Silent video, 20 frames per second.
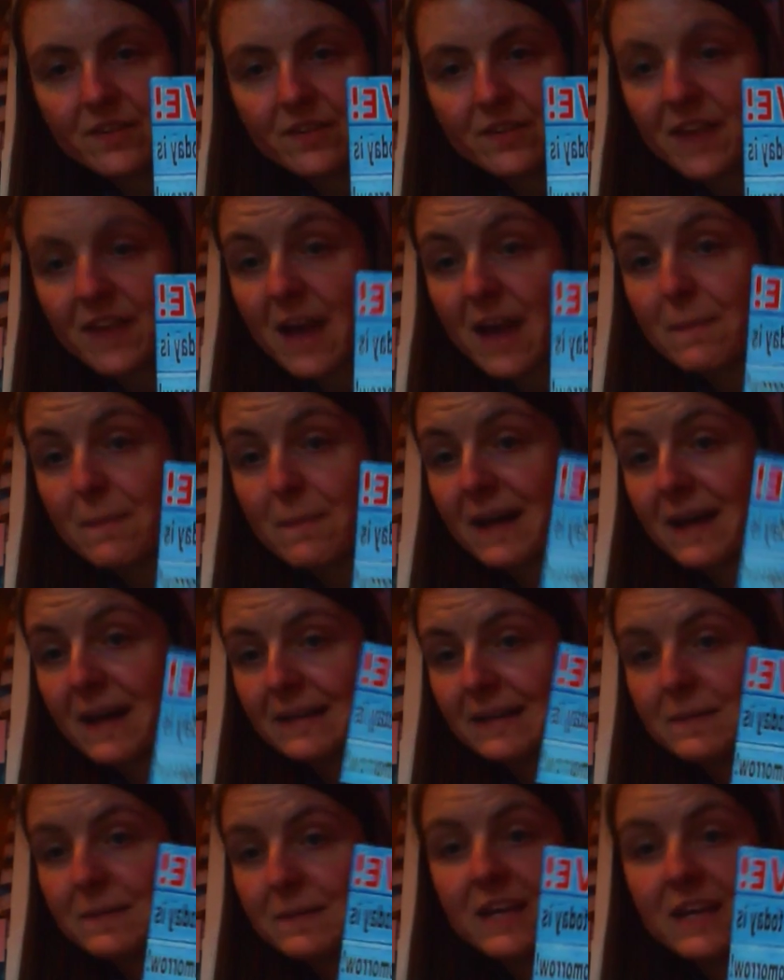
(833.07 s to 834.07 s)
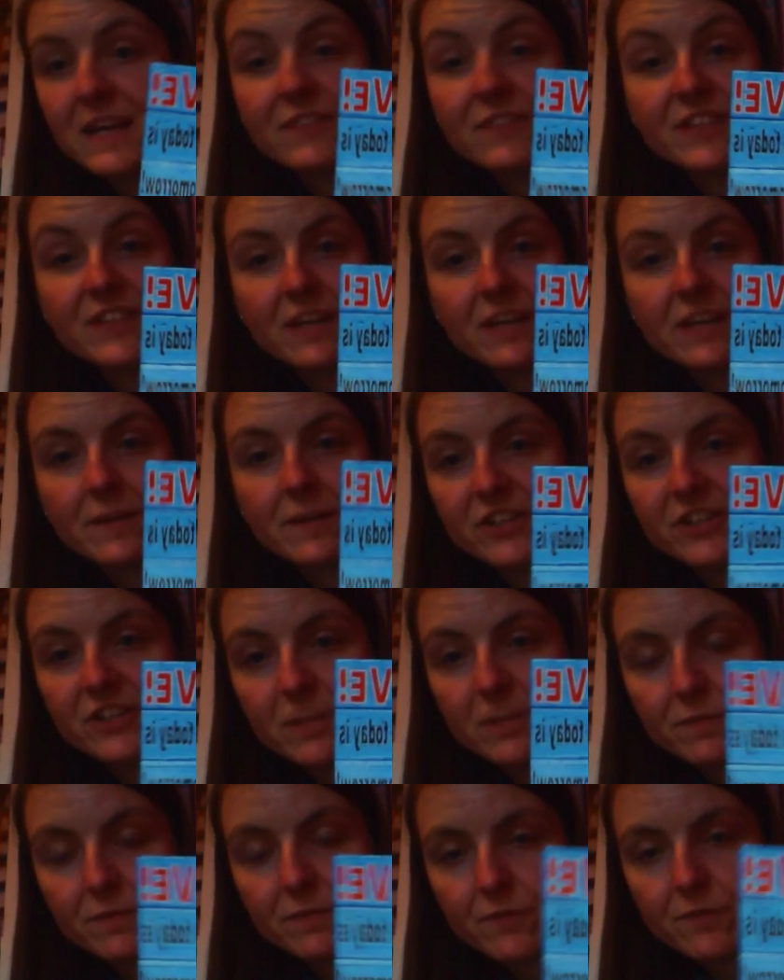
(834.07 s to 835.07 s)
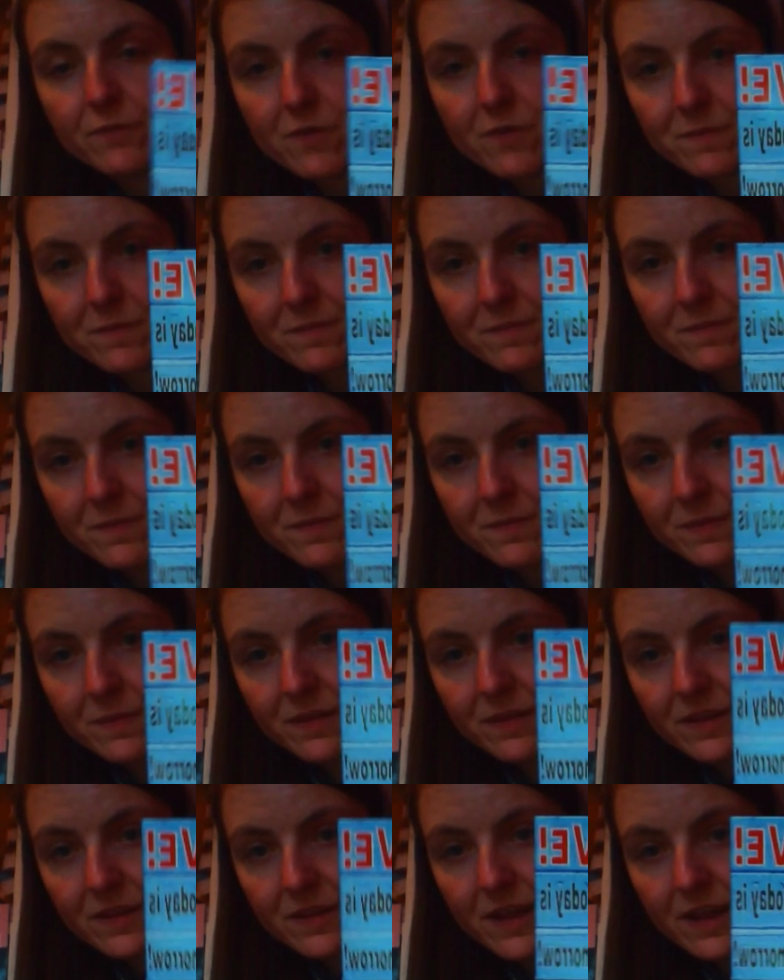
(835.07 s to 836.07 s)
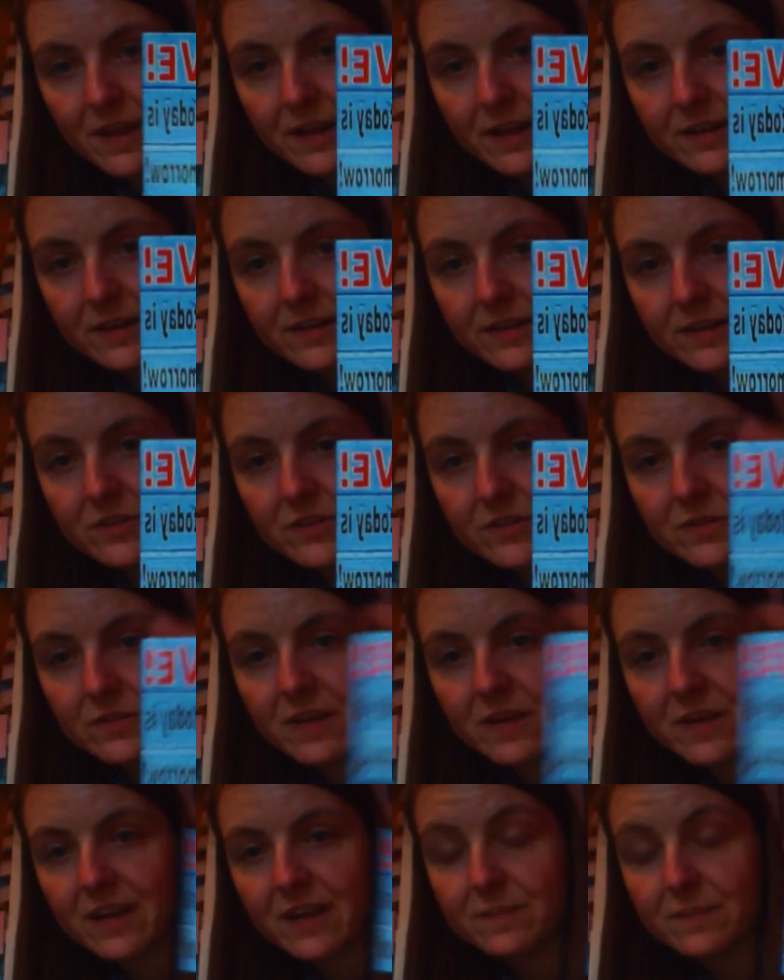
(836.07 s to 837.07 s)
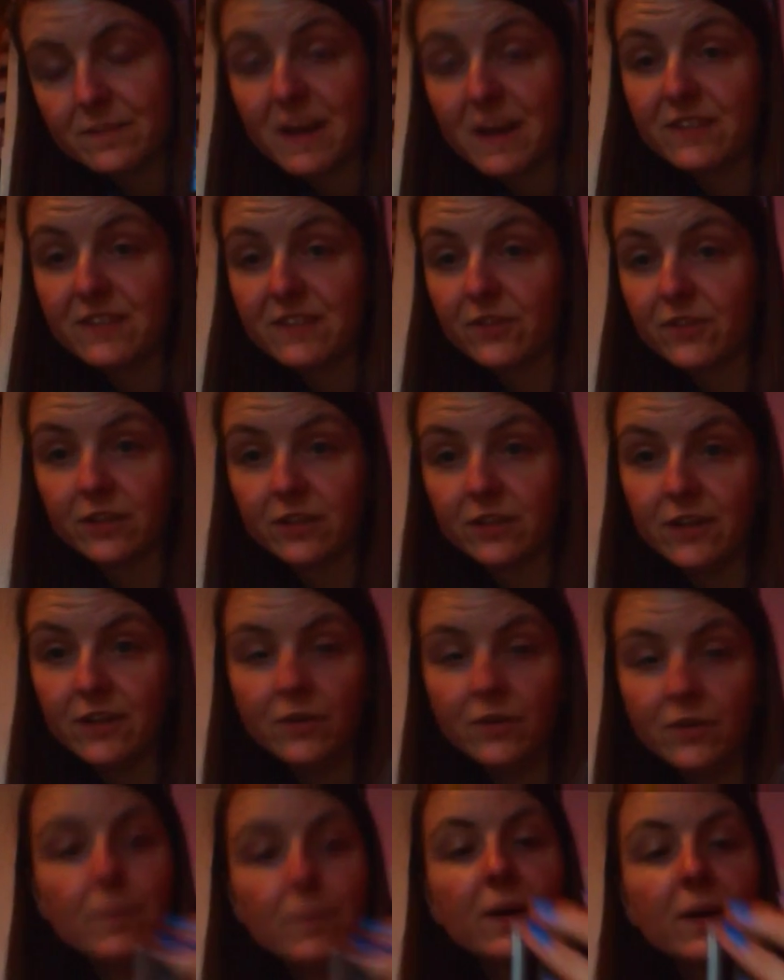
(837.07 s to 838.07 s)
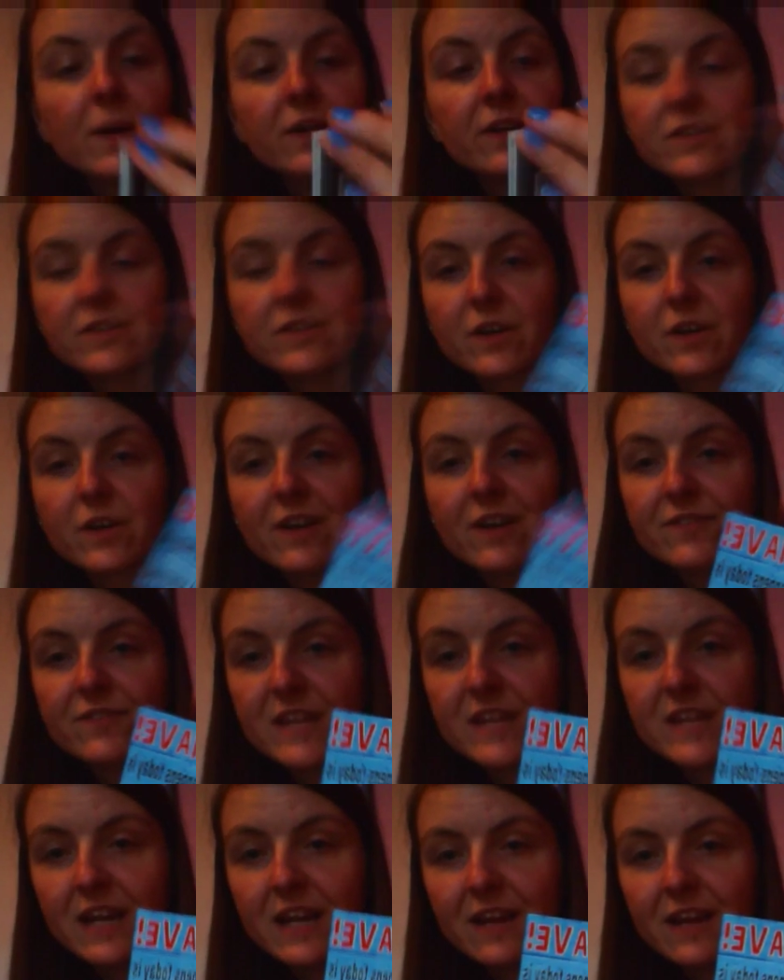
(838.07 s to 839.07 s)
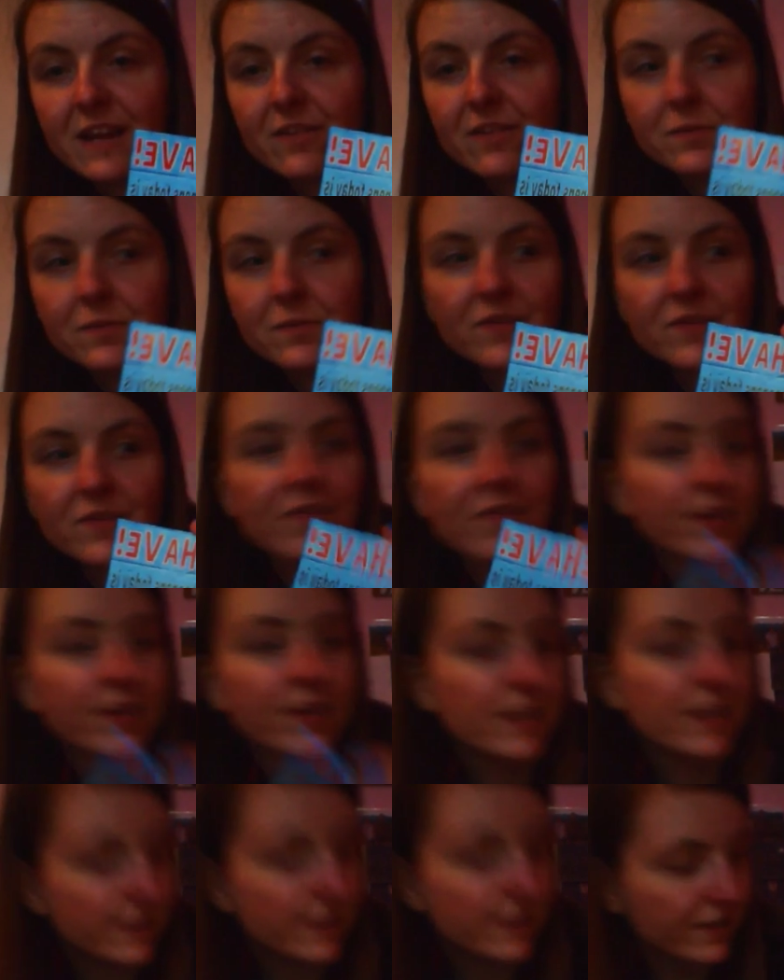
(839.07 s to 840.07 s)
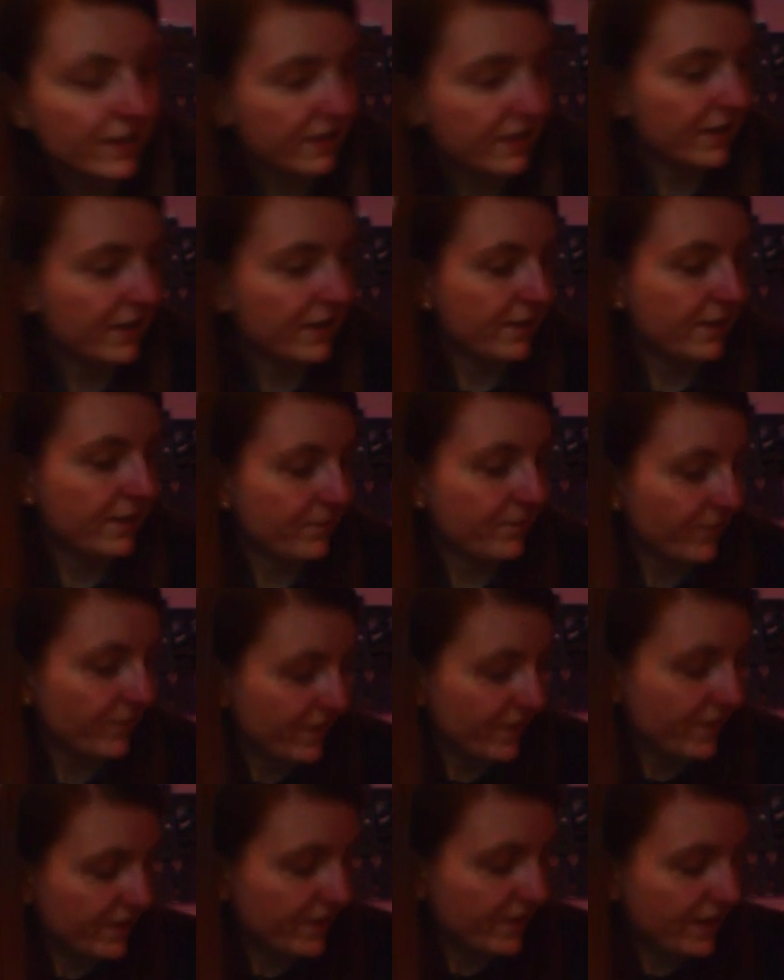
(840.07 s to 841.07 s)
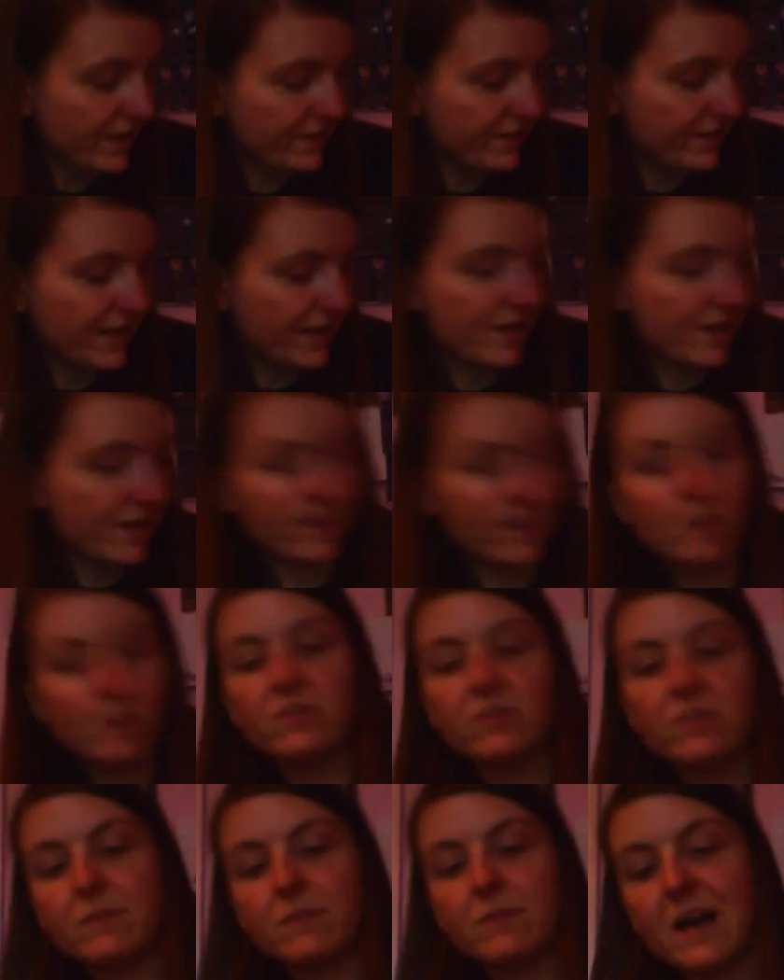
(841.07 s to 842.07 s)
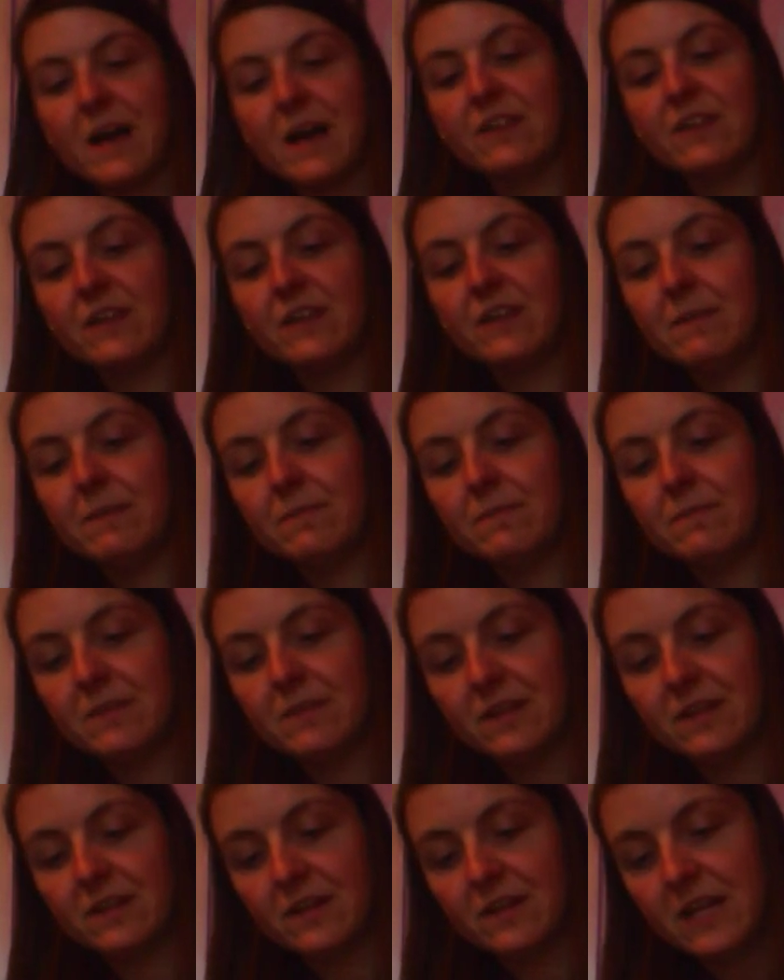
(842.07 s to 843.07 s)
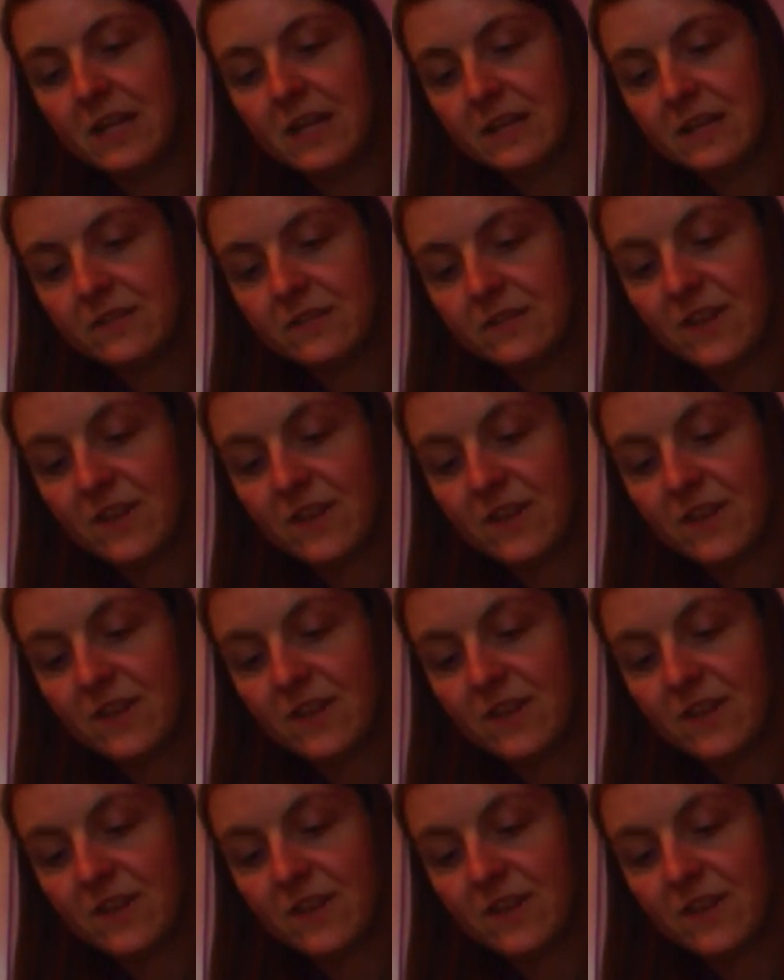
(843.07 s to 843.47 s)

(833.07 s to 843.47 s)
not that I'm badly behaved in any way, shape or form. And so yeah, it's back to front, I know, but I've seen it and I thought it was very funny. The next item I got was some hand cream, and